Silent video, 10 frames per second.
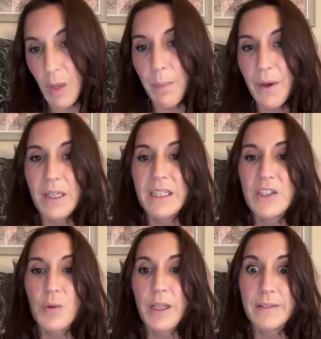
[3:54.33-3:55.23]
apparently
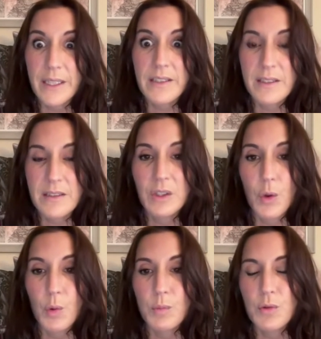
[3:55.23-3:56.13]
Israel, that is,
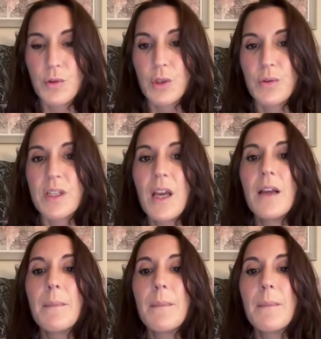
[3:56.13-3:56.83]
home to the Jews.